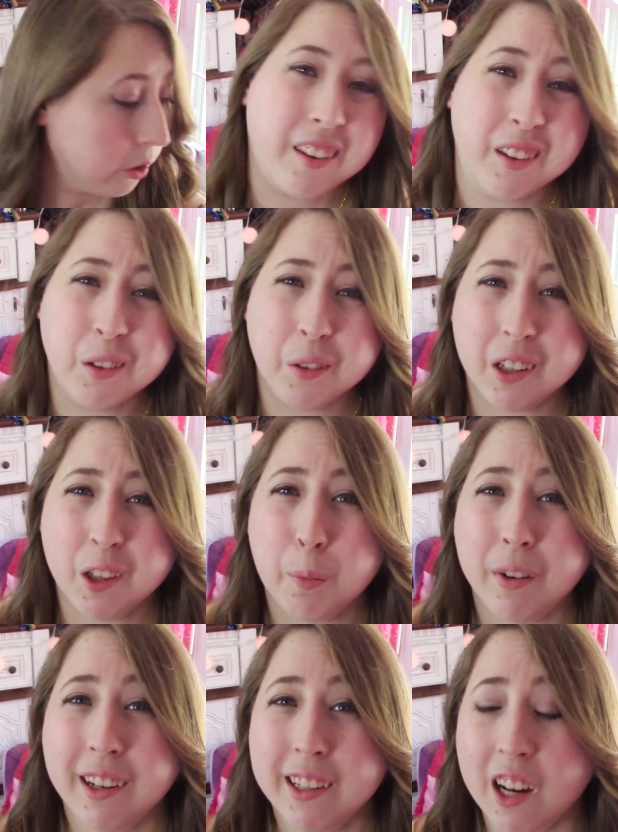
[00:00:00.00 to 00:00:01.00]
This one is
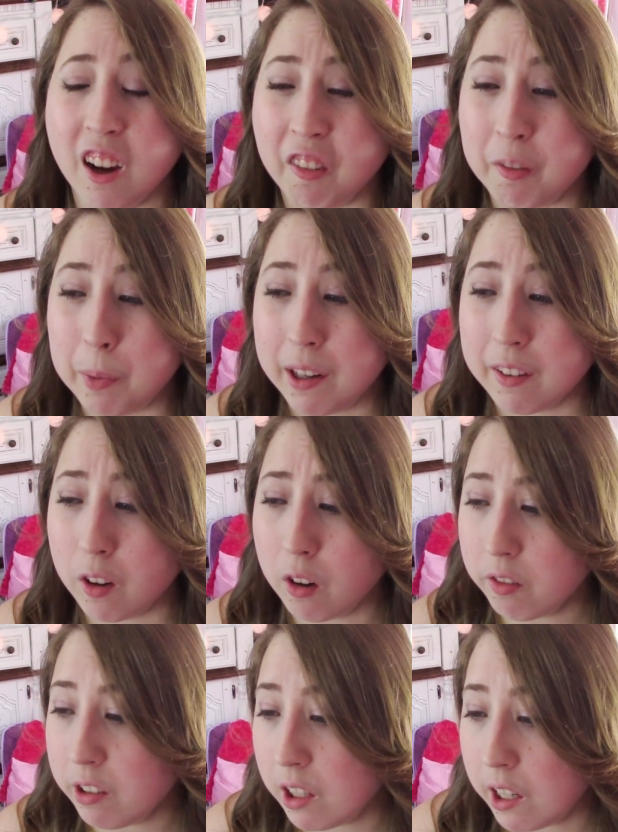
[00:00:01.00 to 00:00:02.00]
pretty tough because I
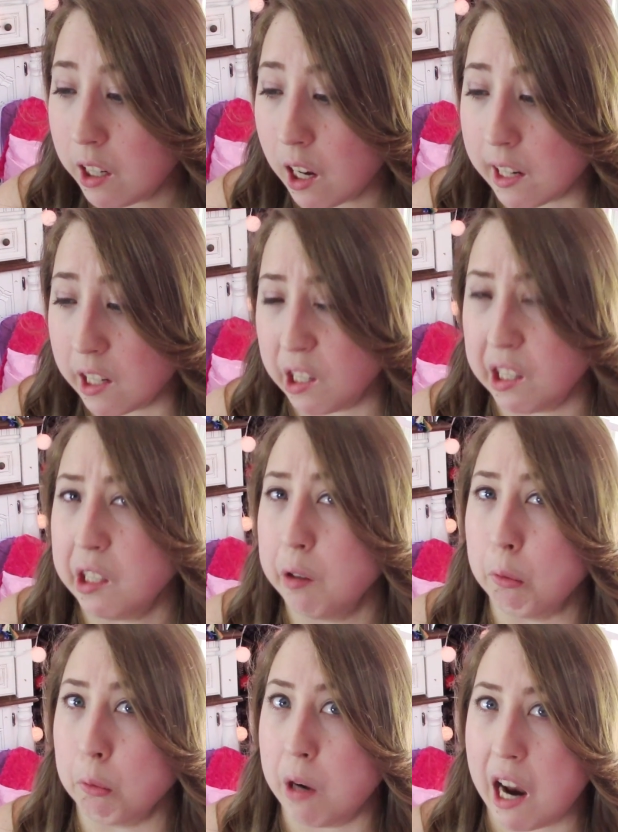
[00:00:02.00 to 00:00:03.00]
don't feel like I
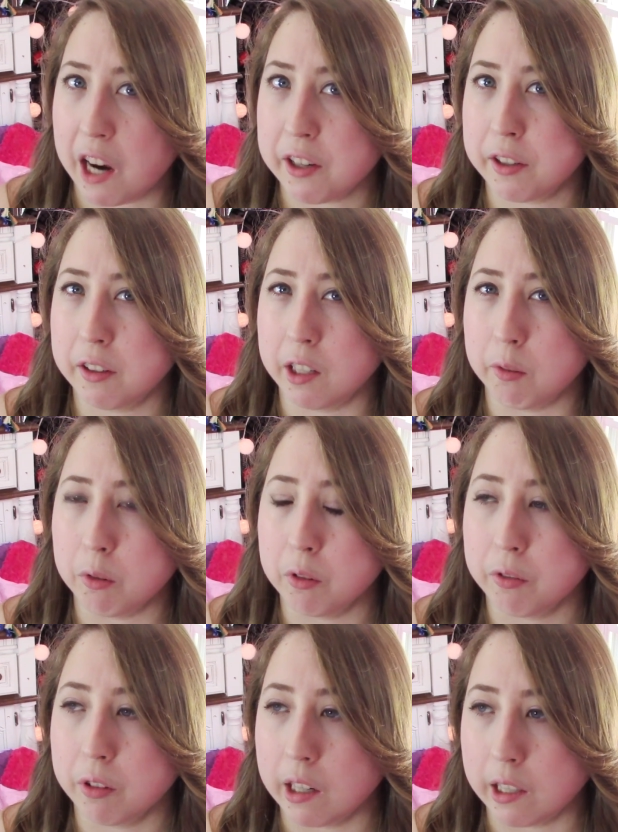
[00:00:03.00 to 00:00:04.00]
irrationally root
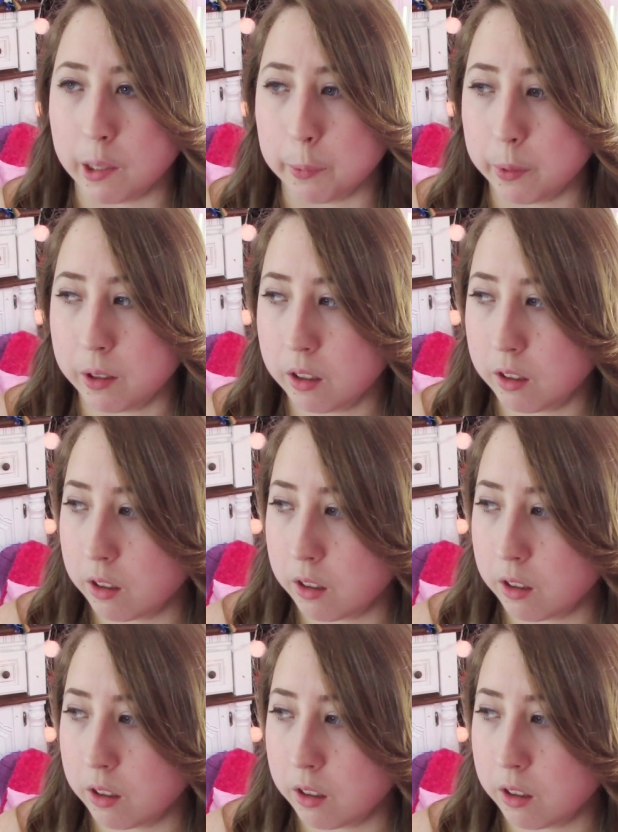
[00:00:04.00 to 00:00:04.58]
for anyone.